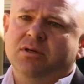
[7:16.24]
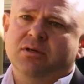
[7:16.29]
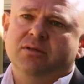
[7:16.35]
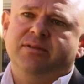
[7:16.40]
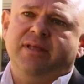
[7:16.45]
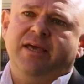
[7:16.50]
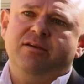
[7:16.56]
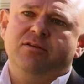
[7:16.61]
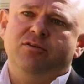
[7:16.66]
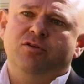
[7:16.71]

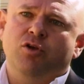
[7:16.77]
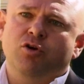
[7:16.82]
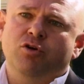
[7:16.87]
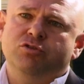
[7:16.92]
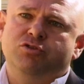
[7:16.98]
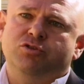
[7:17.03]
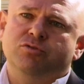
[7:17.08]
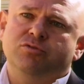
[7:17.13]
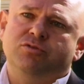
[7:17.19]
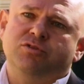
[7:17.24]
they learn
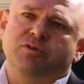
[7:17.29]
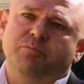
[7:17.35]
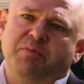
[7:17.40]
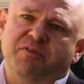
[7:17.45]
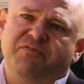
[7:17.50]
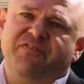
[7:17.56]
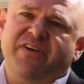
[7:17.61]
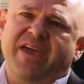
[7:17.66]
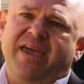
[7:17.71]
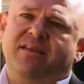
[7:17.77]
to, to
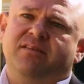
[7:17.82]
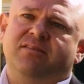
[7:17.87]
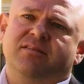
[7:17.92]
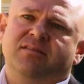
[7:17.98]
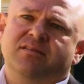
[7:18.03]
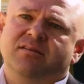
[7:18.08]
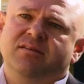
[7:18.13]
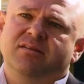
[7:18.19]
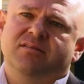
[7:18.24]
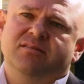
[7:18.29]
perfect
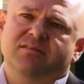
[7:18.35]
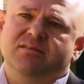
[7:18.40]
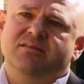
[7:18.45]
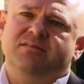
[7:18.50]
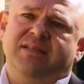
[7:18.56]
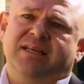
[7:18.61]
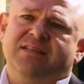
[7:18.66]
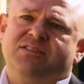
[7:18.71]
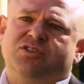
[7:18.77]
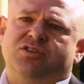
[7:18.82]

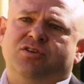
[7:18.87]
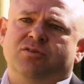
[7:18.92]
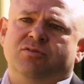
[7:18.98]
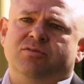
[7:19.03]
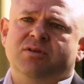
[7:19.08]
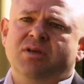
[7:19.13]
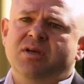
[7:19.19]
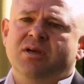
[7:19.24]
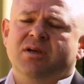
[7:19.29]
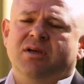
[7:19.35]
that skill.
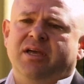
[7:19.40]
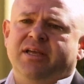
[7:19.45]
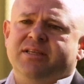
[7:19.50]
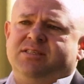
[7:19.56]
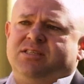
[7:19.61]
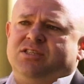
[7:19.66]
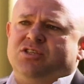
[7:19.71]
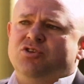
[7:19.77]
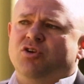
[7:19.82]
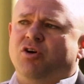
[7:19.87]

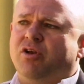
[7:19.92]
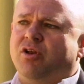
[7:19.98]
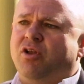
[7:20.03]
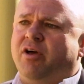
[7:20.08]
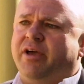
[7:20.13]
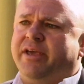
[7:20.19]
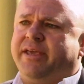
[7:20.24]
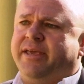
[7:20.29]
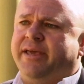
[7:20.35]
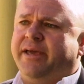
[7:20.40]
It's not
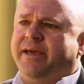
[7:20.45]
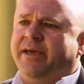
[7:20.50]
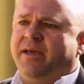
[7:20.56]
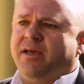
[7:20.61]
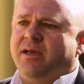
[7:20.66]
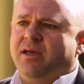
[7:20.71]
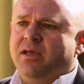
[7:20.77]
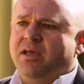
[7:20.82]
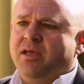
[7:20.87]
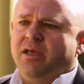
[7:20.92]
like uh, uh
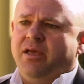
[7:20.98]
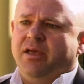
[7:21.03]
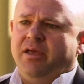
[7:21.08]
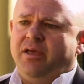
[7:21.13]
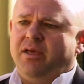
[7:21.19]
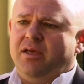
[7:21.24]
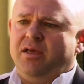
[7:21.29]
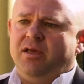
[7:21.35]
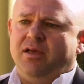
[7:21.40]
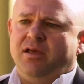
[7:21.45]

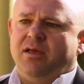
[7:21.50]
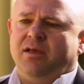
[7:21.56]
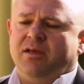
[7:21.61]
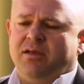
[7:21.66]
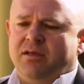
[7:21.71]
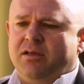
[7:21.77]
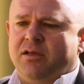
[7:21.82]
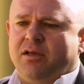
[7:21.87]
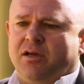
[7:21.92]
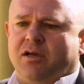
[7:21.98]

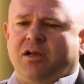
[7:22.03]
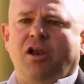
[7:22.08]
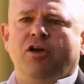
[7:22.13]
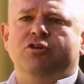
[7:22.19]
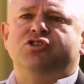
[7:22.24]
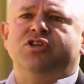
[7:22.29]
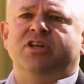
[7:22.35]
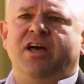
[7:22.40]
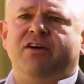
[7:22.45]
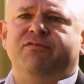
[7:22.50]

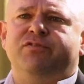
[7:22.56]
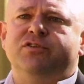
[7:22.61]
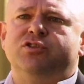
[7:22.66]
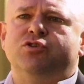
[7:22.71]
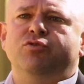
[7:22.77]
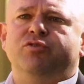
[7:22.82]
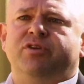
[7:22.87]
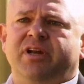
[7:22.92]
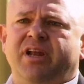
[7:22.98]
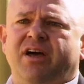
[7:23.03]
close enough is
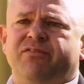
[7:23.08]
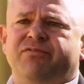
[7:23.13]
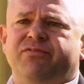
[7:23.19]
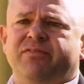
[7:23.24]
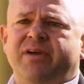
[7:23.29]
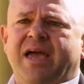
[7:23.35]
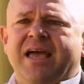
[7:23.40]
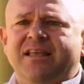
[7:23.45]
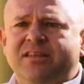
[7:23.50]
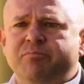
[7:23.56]
good enough. It
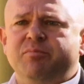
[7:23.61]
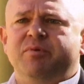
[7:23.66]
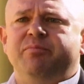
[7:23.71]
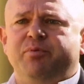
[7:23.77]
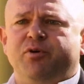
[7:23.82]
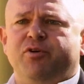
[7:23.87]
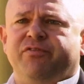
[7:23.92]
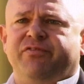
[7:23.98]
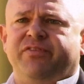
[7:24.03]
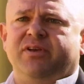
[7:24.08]
had to be
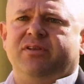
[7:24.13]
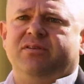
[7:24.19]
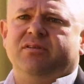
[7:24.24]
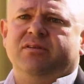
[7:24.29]
perfect.